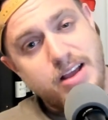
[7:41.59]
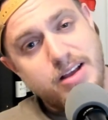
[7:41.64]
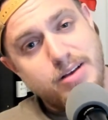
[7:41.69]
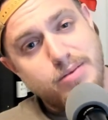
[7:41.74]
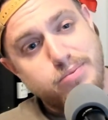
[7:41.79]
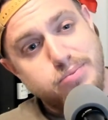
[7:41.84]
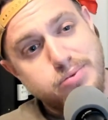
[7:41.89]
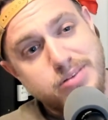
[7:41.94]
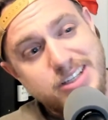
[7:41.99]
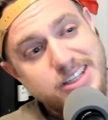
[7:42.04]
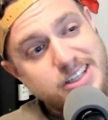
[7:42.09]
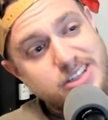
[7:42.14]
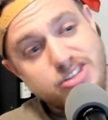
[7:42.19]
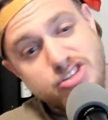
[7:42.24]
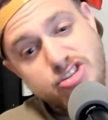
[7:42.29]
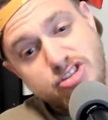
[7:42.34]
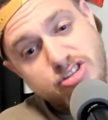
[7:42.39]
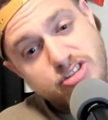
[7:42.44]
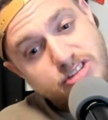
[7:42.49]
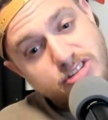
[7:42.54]

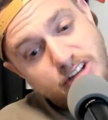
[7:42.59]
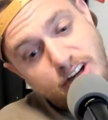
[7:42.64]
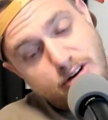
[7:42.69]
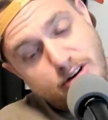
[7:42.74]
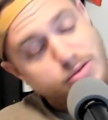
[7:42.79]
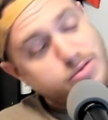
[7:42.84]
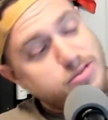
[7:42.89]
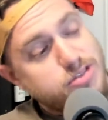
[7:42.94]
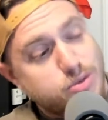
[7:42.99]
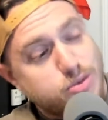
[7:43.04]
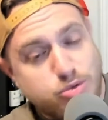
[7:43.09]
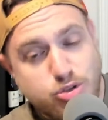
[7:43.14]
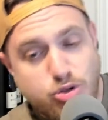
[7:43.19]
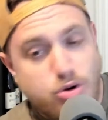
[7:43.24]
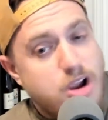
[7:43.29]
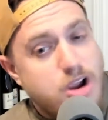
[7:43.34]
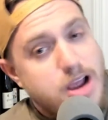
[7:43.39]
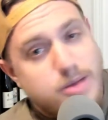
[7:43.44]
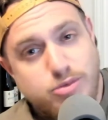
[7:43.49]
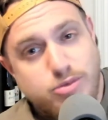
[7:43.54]
please,
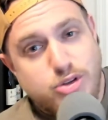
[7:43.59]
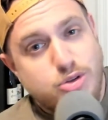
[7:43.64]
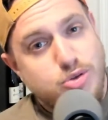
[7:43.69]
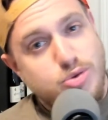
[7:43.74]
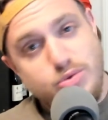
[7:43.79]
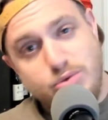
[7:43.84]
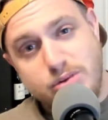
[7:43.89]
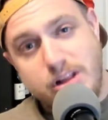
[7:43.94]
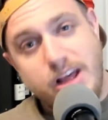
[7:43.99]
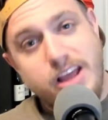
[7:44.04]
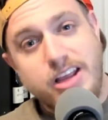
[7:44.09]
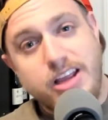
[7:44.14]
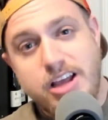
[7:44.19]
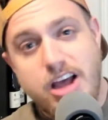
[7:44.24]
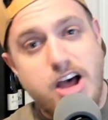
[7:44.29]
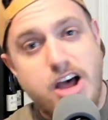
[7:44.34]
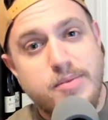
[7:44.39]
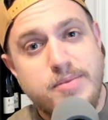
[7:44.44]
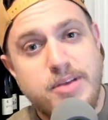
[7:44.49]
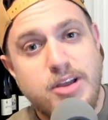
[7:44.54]
subscribe to, like,
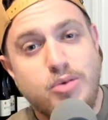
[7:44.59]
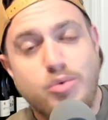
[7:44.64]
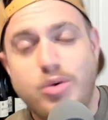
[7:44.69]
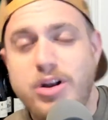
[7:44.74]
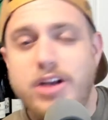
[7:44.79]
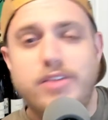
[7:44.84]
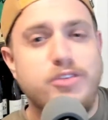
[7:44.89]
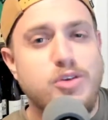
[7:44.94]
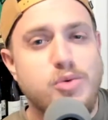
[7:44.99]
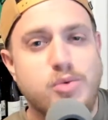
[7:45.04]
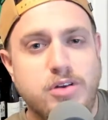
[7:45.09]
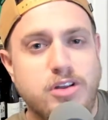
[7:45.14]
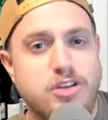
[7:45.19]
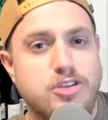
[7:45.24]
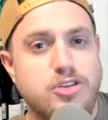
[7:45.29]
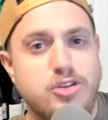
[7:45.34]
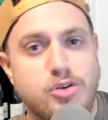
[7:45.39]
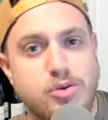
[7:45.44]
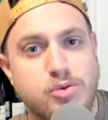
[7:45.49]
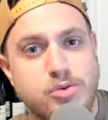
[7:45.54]
comment, whatever you want to
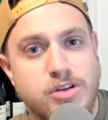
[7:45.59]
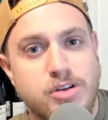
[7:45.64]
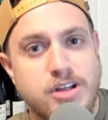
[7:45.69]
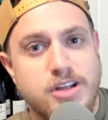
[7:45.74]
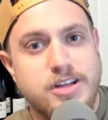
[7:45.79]
do.